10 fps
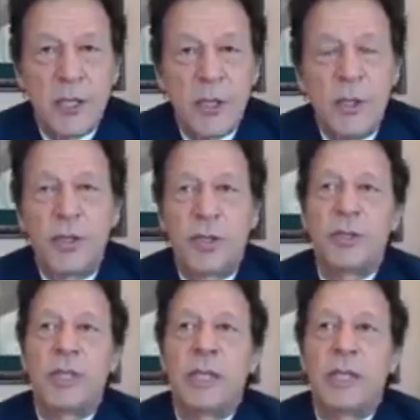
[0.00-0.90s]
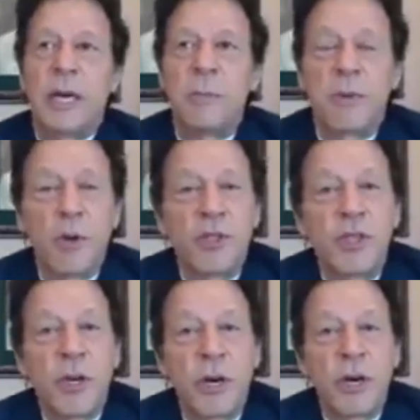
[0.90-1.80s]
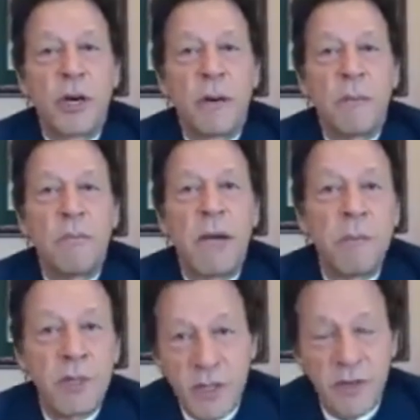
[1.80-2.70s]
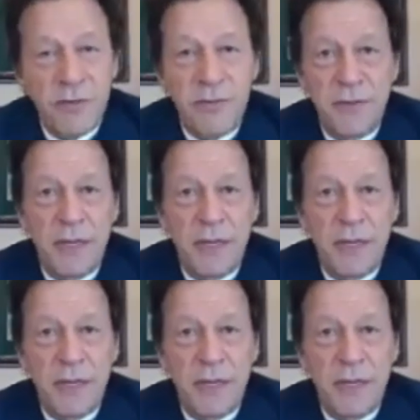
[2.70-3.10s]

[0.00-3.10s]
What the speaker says: You should approach your members of